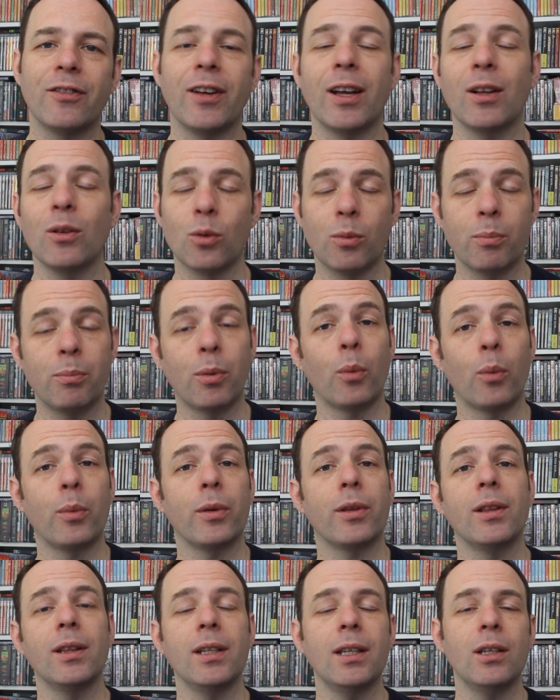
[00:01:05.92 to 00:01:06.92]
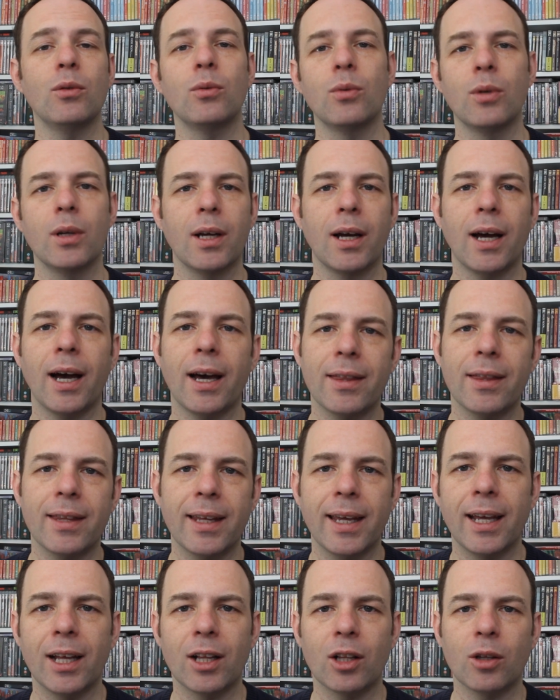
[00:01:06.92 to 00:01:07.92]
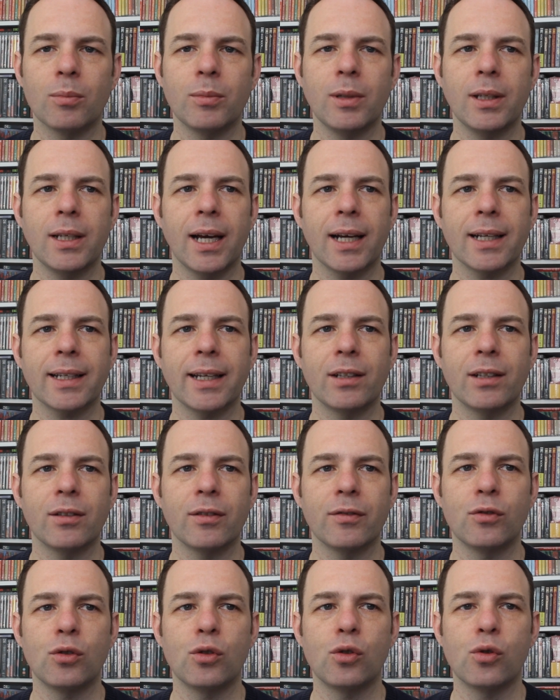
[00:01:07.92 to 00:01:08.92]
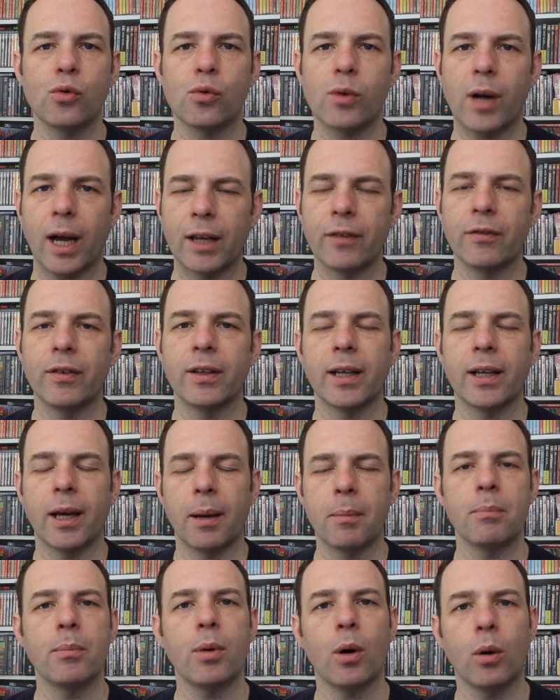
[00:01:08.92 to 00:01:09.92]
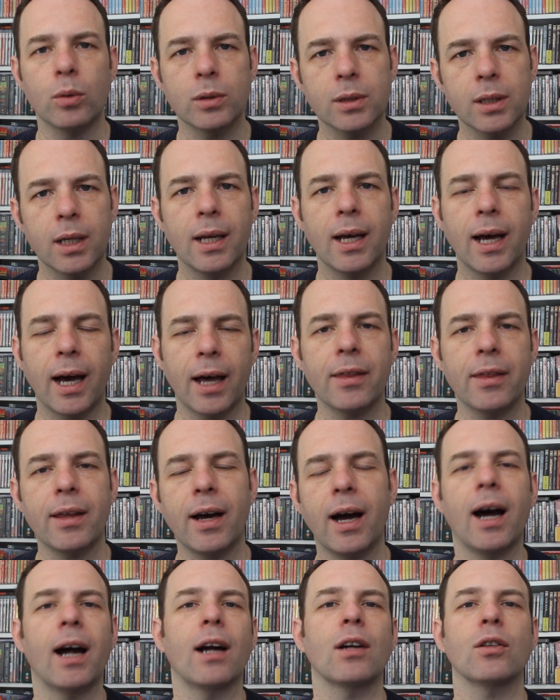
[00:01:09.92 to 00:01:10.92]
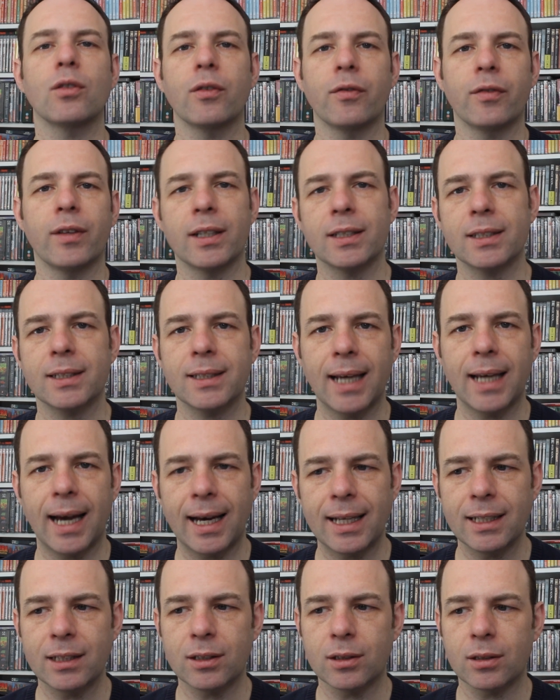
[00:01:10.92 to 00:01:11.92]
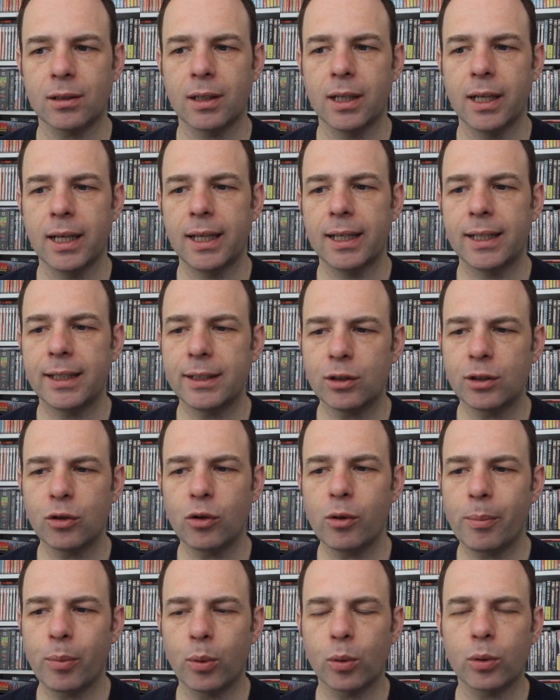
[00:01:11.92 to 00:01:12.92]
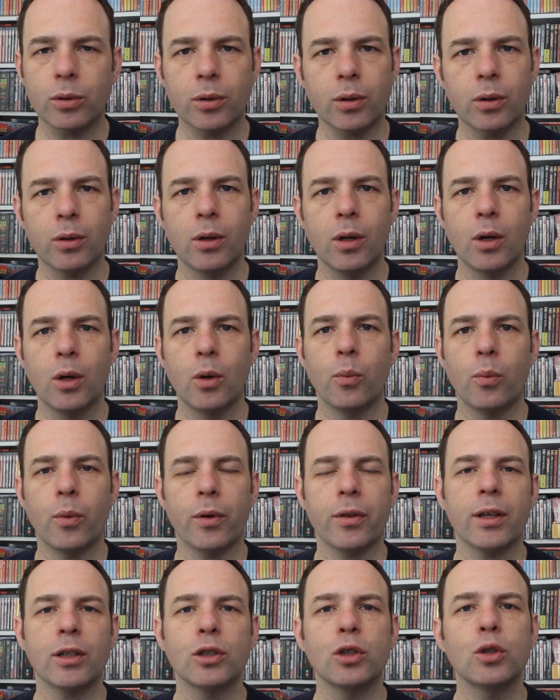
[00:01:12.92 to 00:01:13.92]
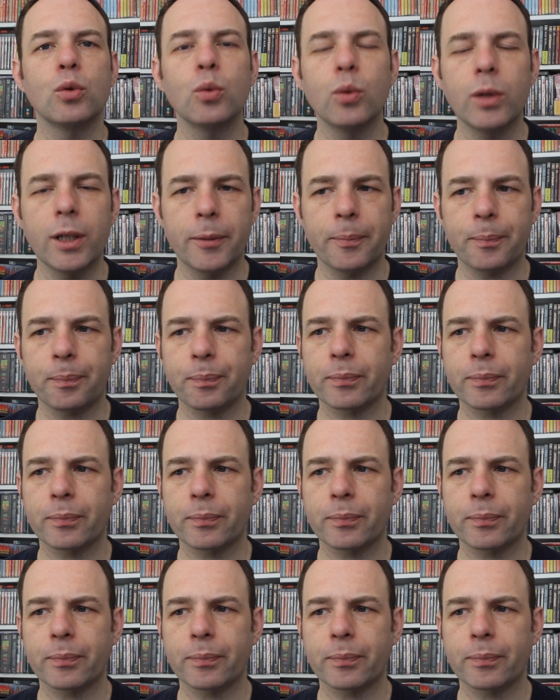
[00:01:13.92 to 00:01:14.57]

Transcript: fellow, but with Nero at the helm, you get a kind of driving impulse at the heart of this character. He's a reporter with a story.